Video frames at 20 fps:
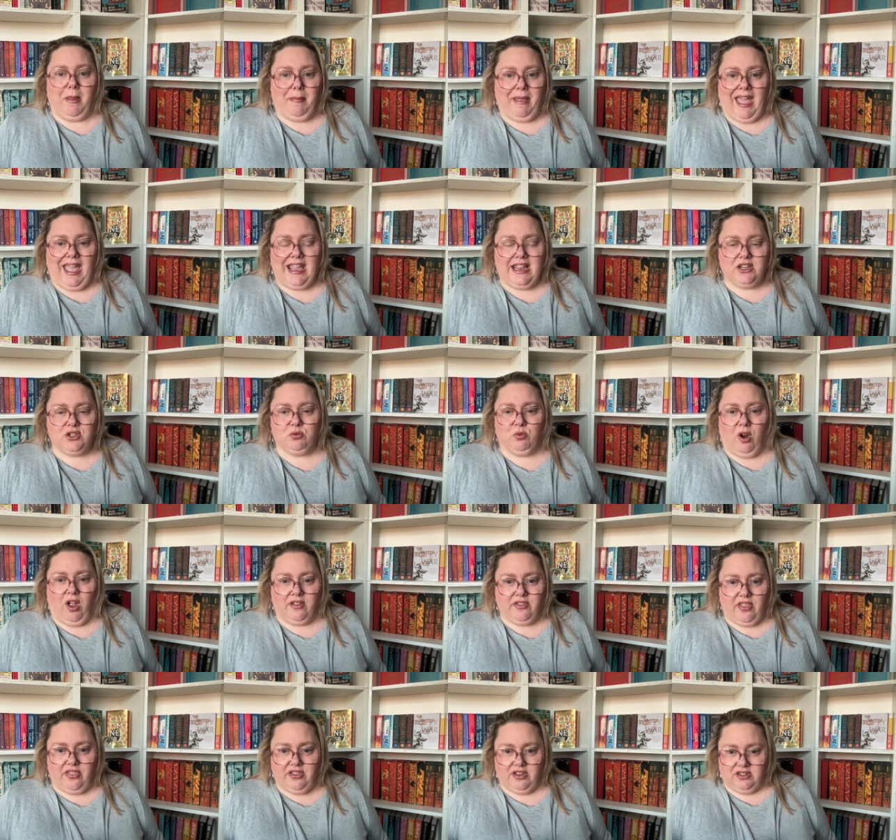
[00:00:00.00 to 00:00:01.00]
page
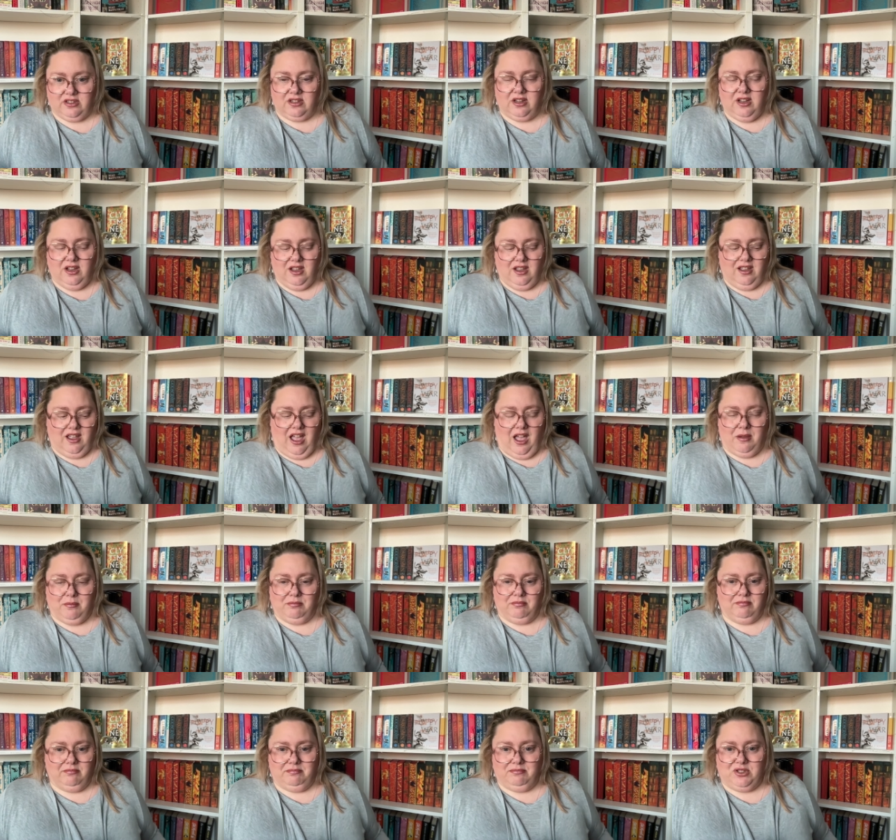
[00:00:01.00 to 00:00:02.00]
rather than
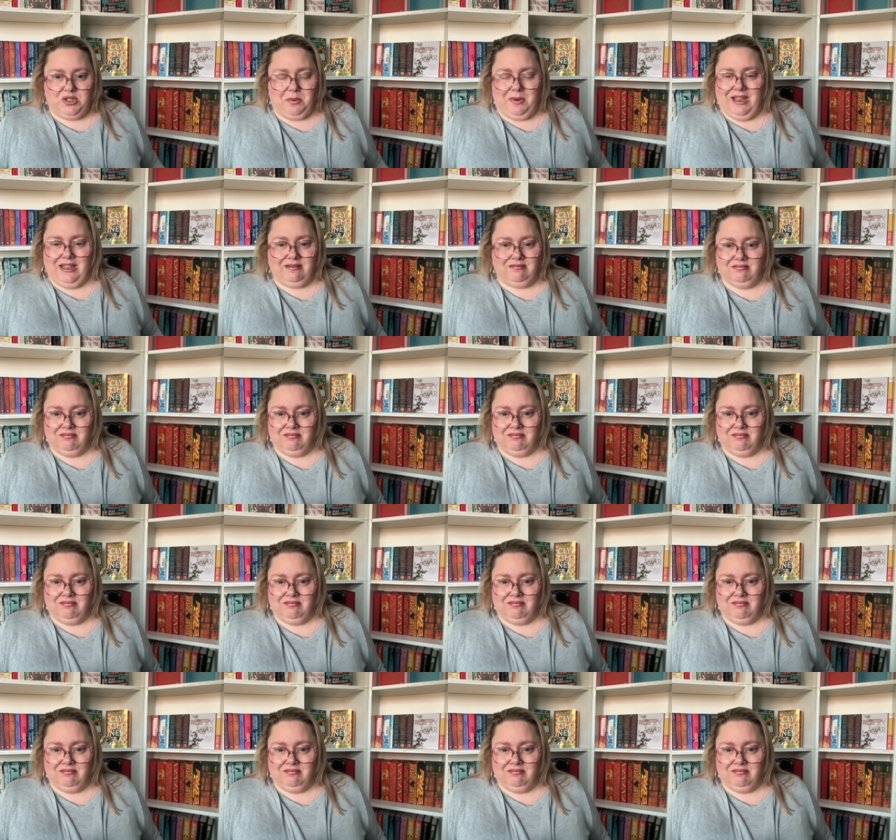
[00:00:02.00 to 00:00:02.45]
um, doing